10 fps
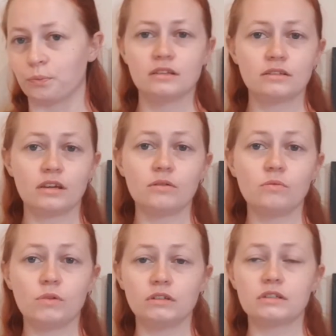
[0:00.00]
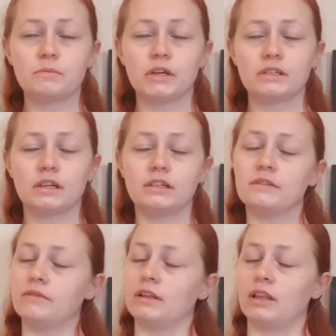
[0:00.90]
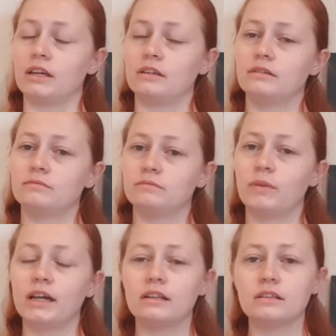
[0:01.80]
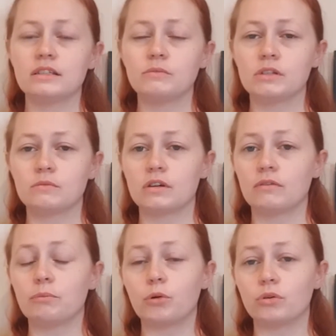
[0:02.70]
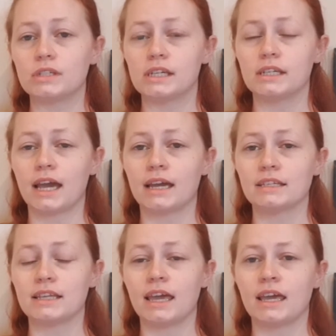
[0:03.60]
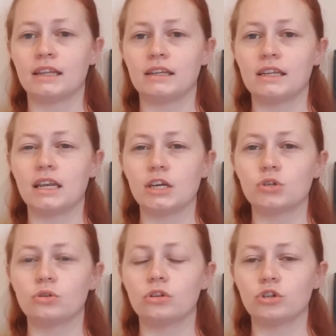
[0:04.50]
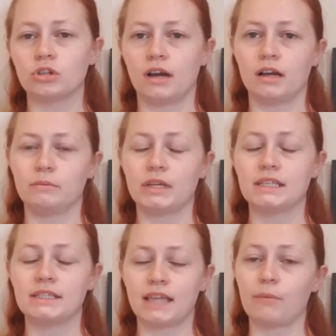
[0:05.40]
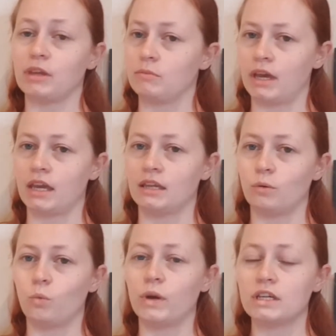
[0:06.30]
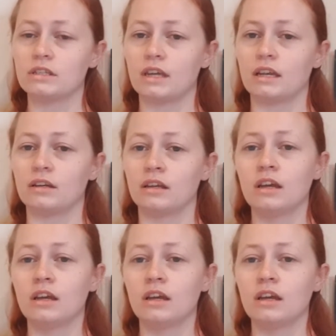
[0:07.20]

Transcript: So what does bursitis feel like? Well, symptoms are reported as an initial sharp stabbing pain which then